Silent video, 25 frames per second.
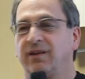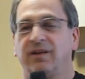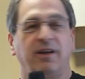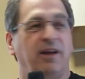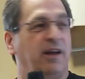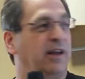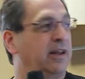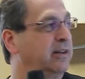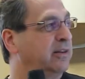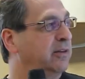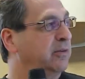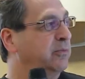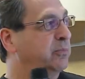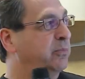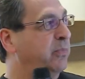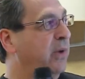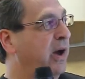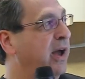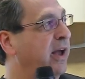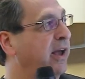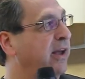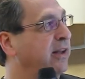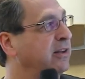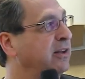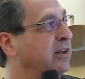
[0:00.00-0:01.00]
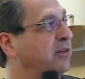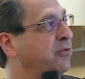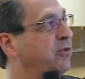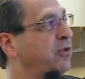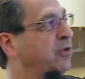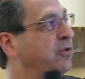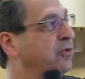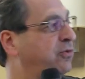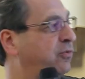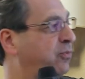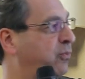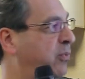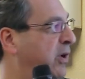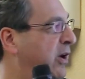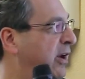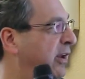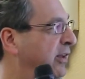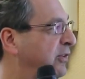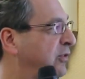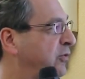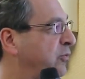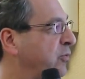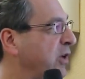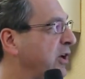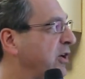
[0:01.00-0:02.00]
And if you
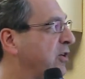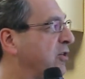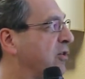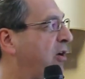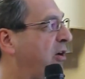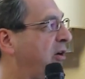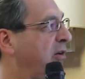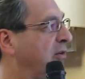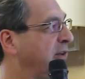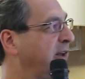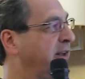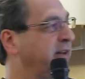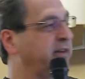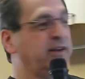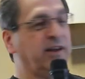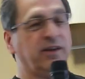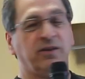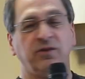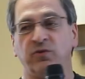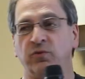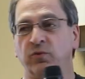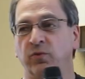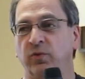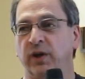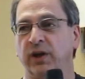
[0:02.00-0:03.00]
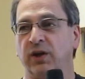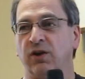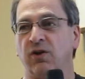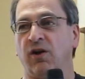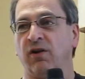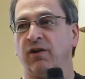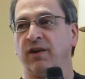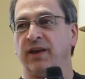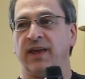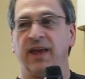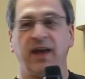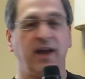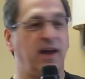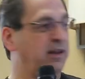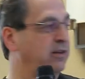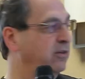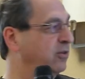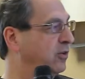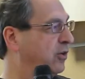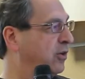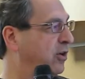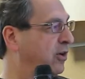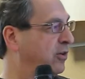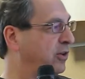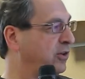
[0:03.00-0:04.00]
press recall and then you recall again,
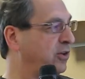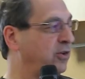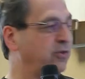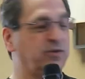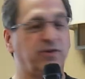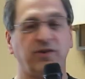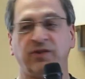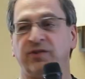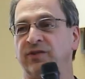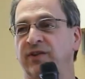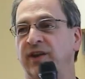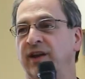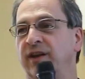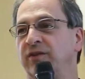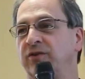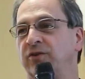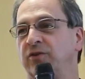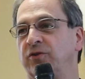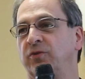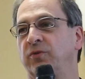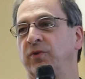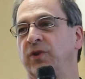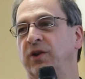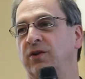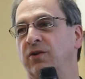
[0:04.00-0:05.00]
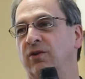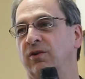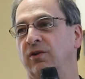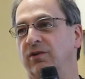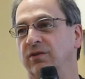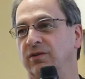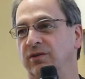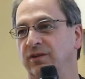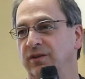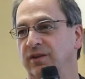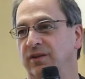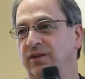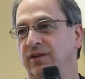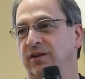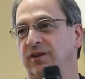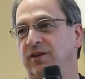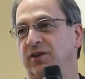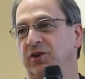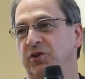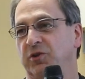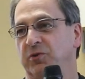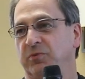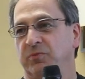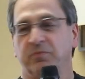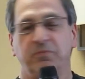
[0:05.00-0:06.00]
you're going to use a standard recall.
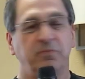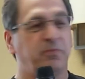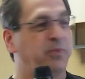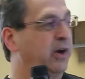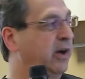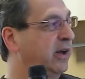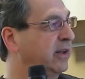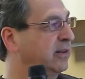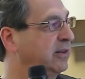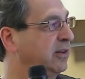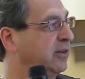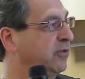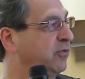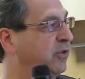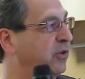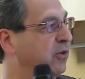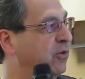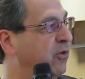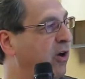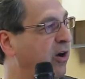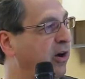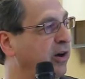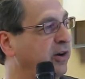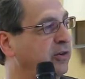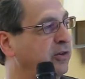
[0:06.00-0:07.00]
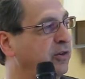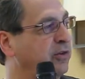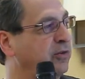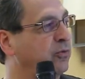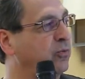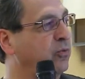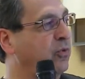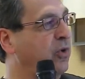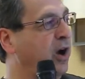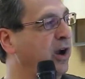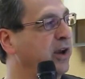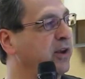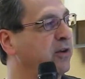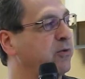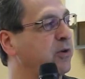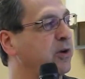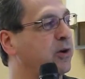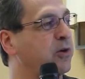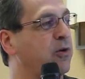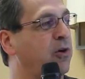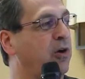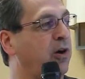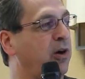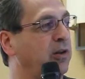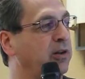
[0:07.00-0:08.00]
But if you are in Y
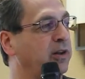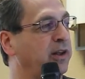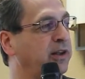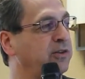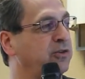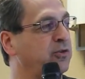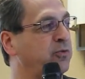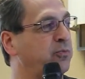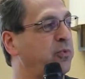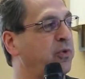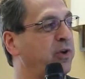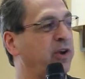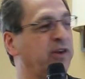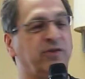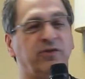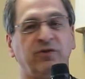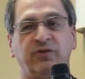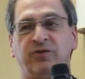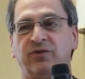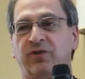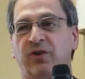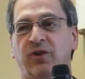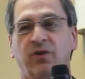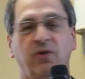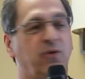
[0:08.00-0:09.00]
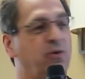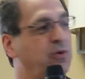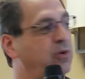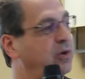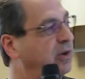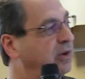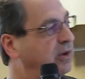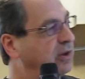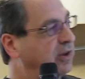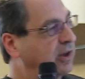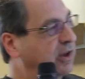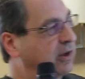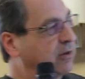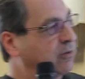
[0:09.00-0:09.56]
recall and you press stow, it